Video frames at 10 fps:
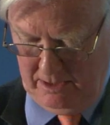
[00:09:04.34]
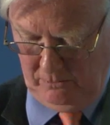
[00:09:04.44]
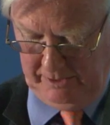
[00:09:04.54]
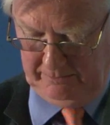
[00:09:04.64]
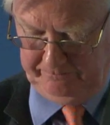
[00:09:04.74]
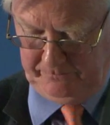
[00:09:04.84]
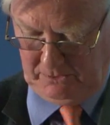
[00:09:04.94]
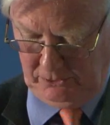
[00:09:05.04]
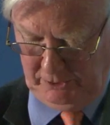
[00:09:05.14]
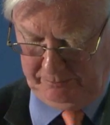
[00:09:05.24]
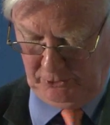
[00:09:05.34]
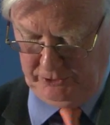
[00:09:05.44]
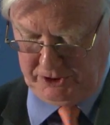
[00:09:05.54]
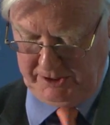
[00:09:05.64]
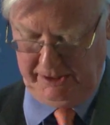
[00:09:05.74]
One could
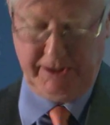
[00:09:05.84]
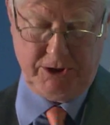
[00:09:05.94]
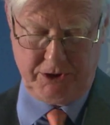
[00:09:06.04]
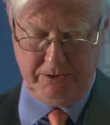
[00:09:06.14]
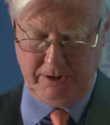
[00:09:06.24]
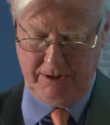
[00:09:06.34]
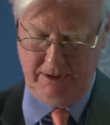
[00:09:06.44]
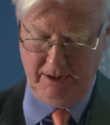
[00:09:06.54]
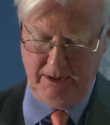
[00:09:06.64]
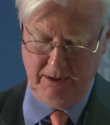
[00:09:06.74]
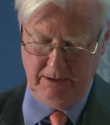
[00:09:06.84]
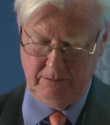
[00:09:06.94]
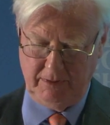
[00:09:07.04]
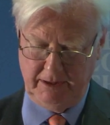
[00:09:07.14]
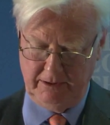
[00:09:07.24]
approach these issues
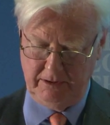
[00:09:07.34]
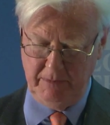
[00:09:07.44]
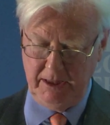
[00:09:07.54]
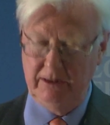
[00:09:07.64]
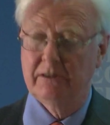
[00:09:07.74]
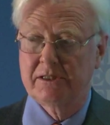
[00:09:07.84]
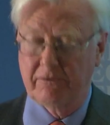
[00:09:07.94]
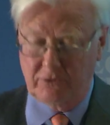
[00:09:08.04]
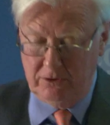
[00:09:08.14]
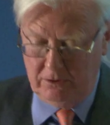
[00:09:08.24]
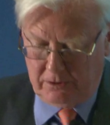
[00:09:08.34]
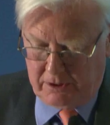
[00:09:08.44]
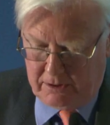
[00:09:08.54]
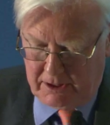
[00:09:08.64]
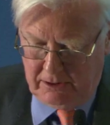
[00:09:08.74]
by other means, of
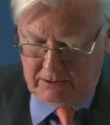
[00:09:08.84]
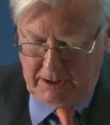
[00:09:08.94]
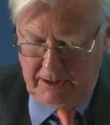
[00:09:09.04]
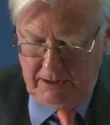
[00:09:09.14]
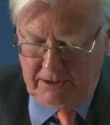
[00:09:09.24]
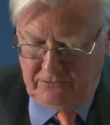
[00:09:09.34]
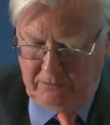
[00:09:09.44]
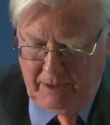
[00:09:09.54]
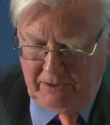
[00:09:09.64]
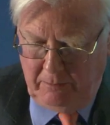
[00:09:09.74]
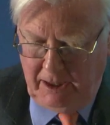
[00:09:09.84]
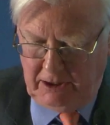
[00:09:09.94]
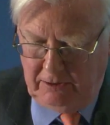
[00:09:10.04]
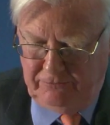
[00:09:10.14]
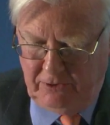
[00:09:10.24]
course. The alternative to
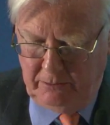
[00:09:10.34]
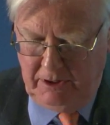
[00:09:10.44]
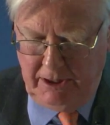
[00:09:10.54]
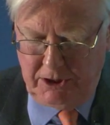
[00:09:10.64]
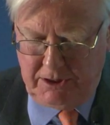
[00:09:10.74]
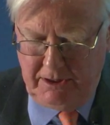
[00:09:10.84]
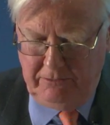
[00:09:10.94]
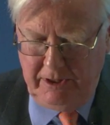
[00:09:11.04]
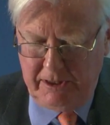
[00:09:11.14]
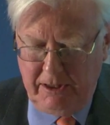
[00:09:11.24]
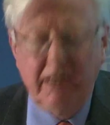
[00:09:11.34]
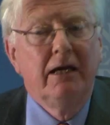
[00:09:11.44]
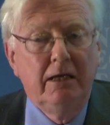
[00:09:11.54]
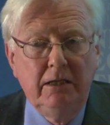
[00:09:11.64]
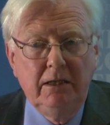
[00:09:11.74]
mathematical formulation and reasoning
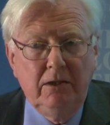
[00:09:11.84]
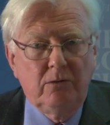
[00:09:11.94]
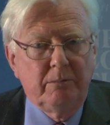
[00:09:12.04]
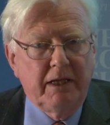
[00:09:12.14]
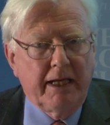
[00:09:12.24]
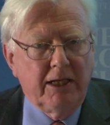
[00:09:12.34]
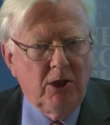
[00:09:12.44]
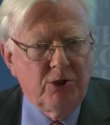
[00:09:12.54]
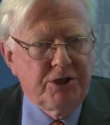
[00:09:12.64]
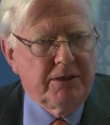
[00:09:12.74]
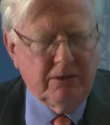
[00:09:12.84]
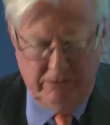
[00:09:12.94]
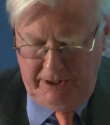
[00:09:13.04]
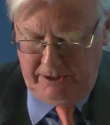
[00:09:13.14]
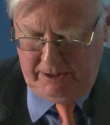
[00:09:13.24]
would be analogical
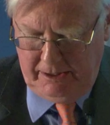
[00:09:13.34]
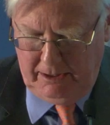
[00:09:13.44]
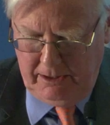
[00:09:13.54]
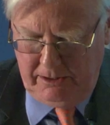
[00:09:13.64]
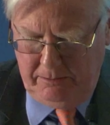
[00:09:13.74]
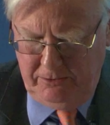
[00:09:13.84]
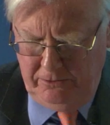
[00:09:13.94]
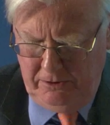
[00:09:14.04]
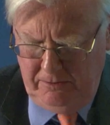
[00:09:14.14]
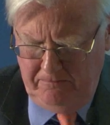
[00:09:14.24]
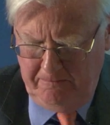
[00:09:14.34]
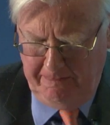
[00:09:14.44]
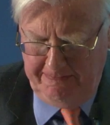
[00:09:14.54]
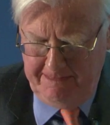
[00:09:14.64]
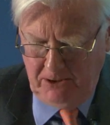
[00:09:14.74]
reasoning, I suppose,
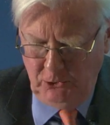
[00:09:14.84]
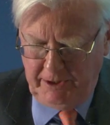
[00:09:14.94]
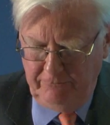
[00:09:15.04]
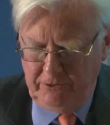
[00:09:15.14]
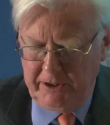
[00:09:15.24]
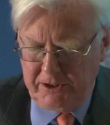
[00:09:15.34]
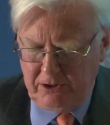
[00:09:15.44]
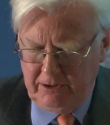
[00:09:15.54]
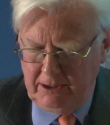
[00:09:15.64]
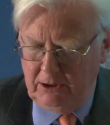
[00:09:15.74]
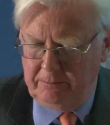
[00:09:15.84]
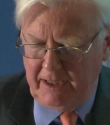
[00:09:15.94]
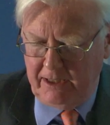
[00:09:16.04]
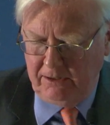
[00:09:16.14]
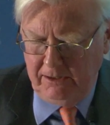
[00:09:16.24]
looking for historical
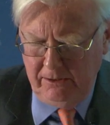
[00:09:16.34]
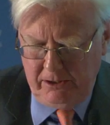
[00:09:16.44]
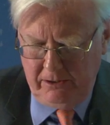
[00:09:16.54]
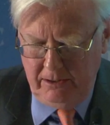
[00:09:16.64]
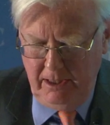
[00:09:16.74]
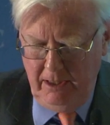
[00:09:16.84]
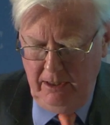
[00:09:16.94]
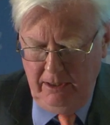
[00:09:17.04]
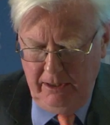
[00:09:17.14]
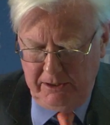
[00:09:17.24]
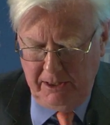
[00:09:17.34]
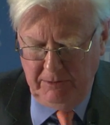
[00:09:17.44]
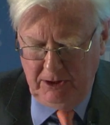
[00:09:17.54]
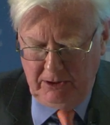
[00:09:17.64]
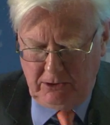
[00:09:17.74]
parallels or
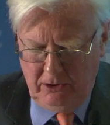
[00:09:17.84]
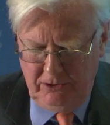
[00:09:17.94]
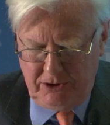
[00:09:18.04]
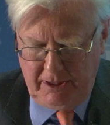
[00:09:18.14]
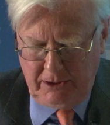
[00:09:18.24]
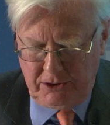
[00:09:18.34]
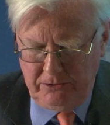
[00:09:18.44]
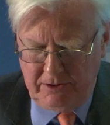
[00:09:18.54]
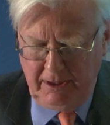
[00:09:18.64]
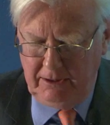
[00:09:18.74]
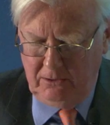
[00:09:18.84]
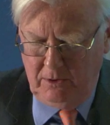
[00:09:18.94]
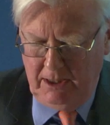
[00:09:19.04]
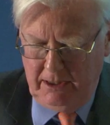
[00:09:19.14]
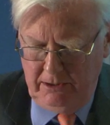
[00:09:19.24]
similar contracts you think are
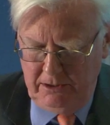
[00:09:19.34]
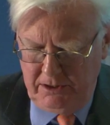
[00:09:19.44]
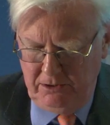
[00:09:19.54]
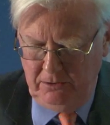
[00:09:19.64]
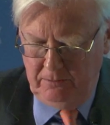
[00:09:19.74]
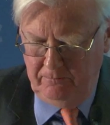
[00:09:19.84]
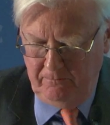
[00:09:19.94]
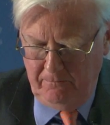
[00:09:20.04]
well understood.